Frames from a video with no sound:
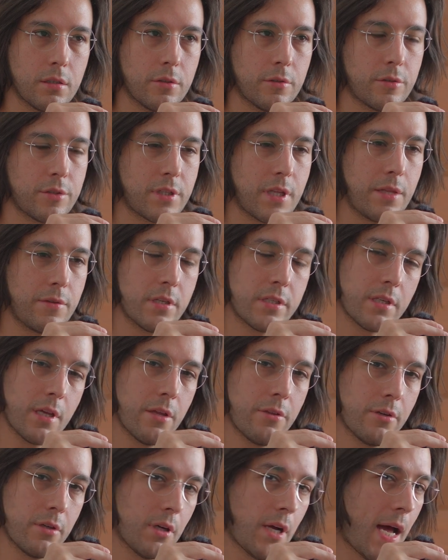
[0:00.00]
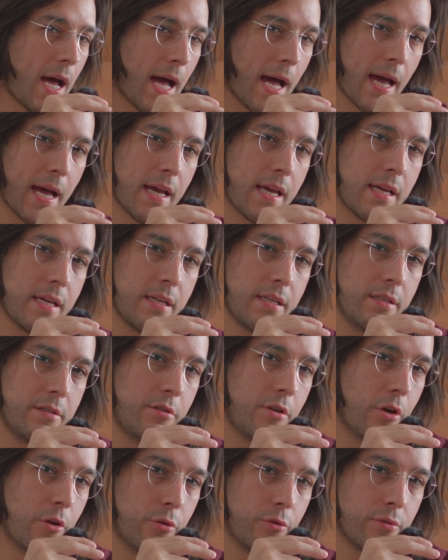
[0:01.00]
There's then this other high
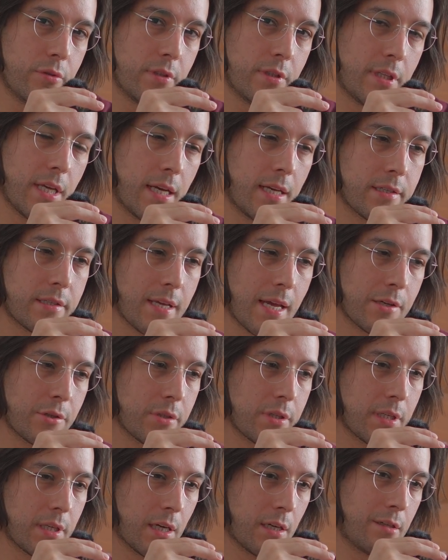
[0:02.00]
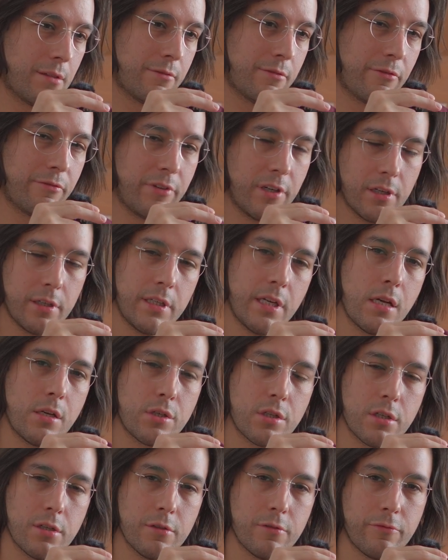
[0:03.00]
note that is actually kind of a
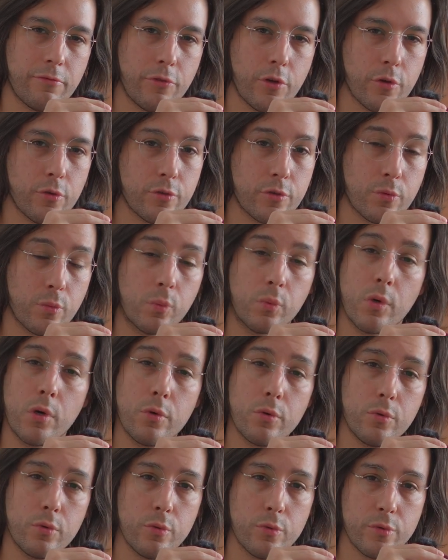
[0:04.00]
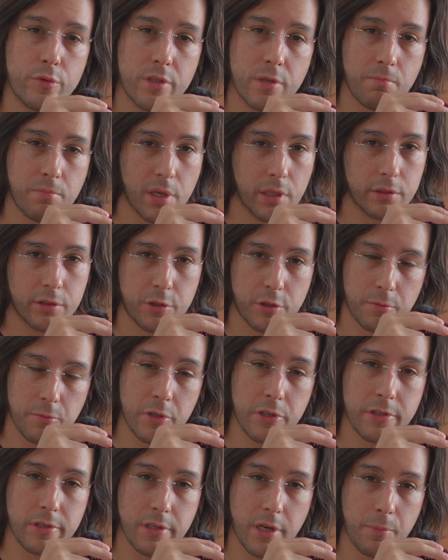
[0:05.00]
variation of those Rhodes
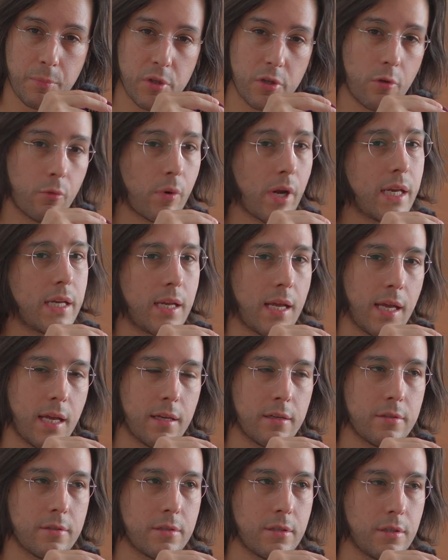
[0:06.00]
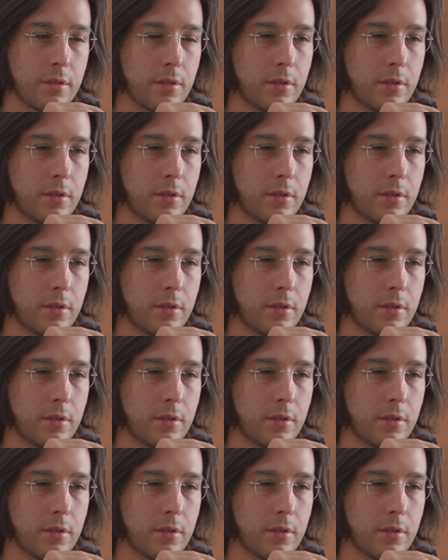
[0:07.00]
embellishments up in the right hand,